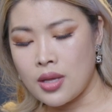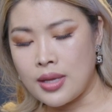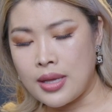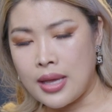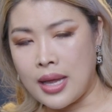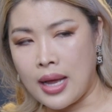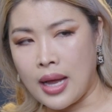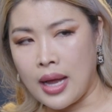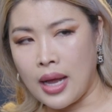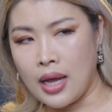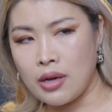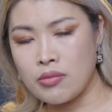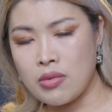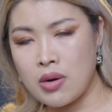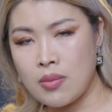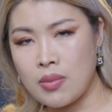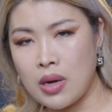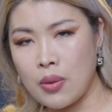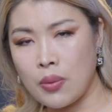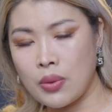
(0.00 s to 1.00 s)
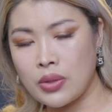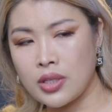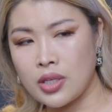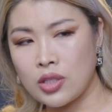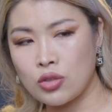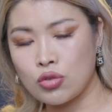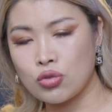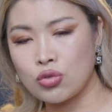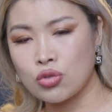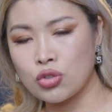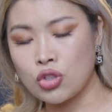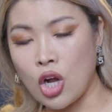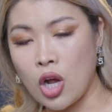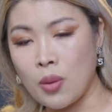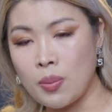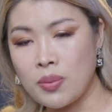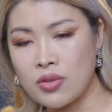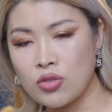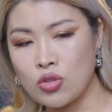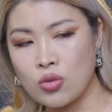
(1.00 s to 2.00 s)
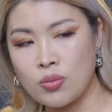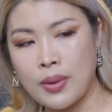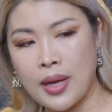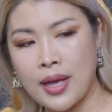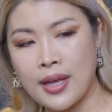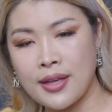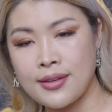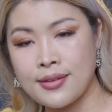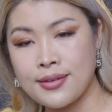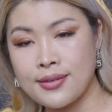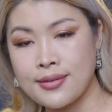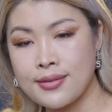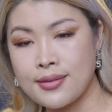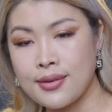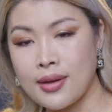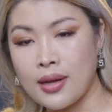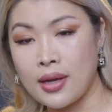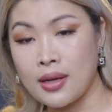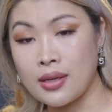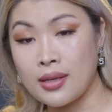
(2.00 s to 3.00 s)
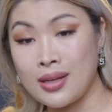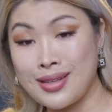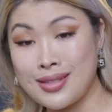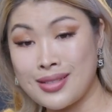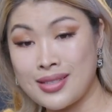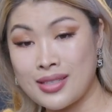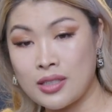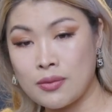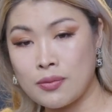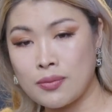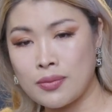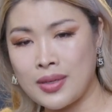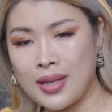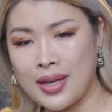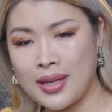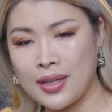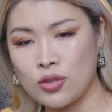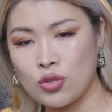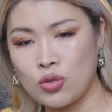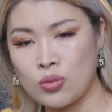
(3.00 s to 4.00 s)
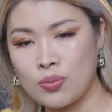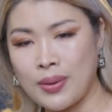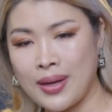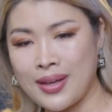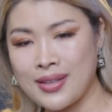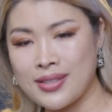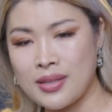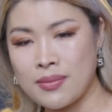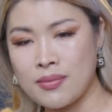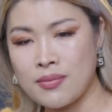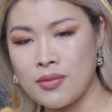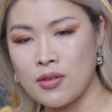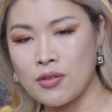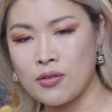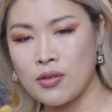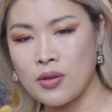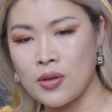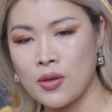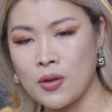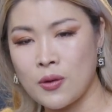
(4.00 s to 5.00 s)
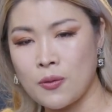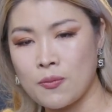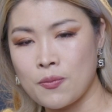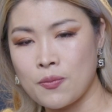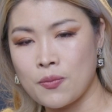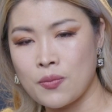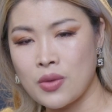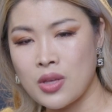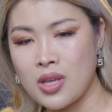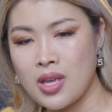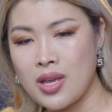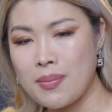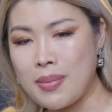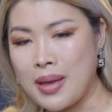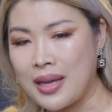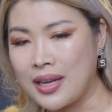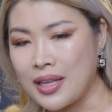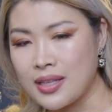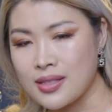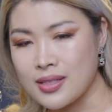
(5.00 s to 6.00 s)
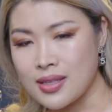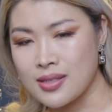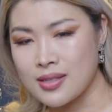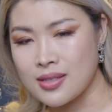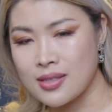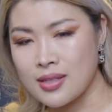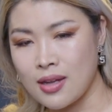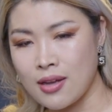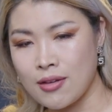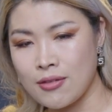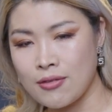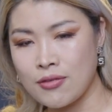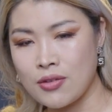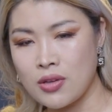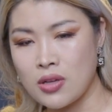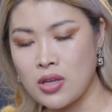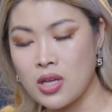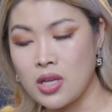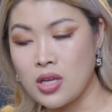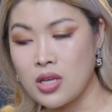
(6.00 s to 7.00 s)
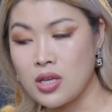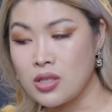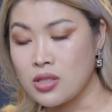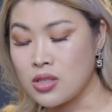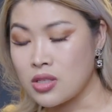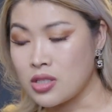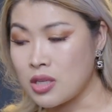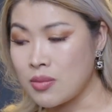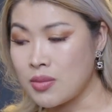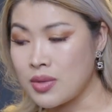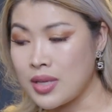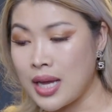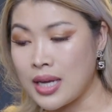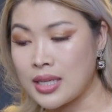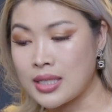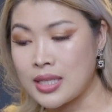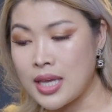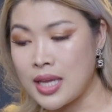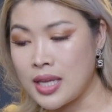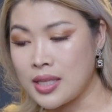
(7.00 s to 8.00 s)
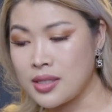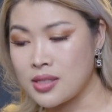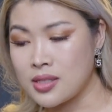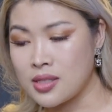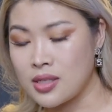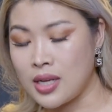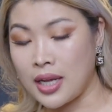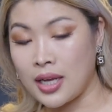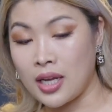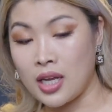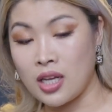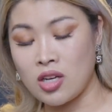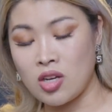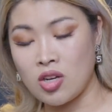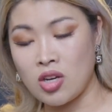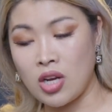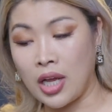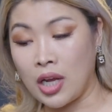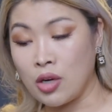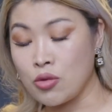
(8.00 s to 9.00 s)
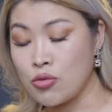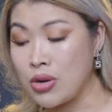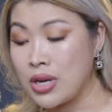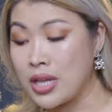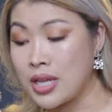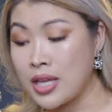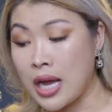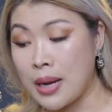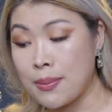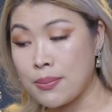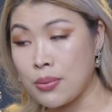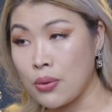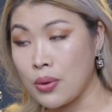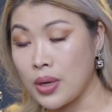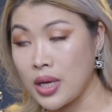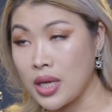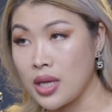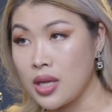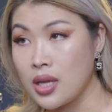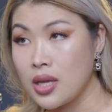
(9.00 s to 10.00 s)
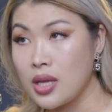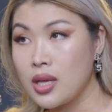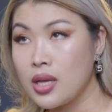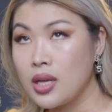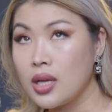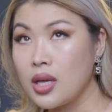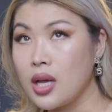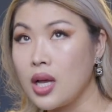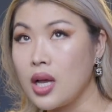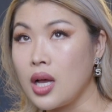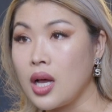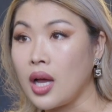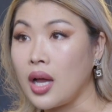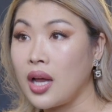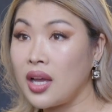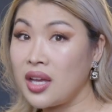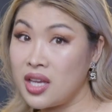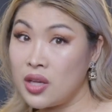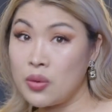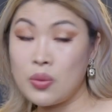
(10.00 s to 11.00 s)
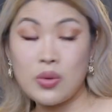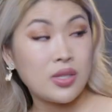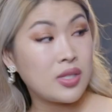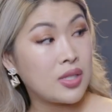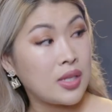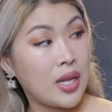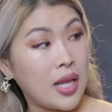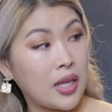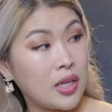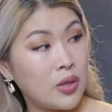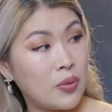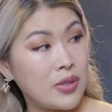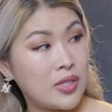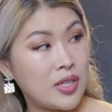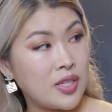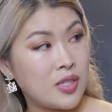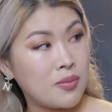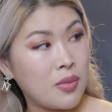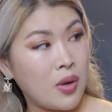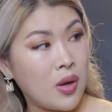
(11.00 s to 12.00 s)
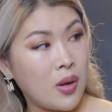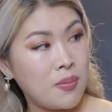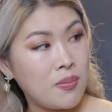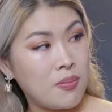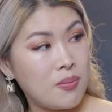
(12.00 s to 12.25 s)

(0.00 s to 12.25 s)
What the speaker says: Yeah, I remember I went there to shop to buy, I think to buy some beddings and stuff. There's some young kids, like a really young boy. He was like with his mom.